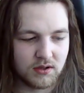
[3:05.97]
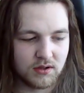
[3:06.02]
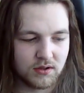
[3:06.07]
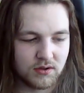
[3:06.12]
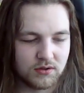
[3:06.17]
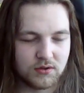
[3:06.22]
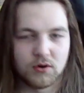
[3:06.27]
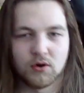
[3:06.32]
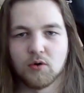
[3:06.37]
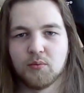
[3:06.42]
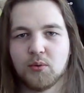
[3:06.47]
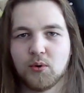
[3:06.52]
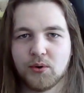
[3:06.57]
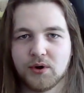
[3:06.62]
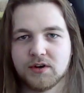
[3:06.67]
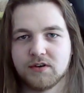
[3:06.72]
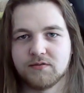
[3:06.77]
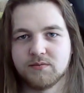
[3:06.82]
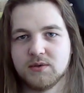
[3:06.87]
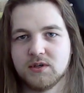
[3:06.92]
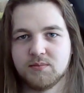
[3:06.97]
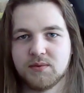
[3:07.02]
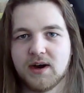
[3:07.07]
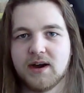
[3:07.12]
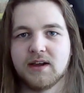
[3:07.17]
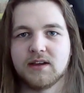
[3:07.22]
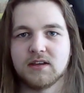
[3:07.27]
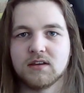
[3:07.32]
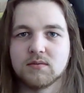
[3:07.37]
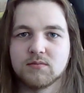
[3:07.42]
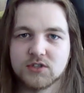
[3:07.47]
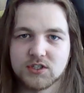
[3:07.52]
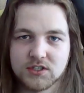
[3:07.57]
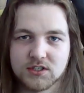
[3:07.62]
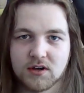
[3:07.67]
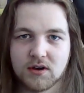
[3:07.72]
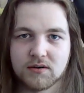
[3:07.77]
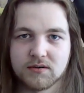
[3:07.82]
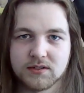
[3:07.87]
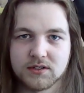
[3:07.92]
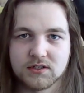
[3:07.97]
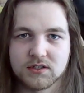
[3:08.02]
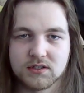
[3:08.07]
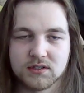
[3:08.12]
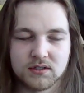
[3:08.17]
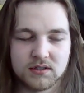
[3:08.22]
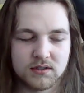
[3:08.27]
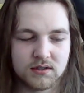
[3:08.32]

the whole point of me buying EMG solderless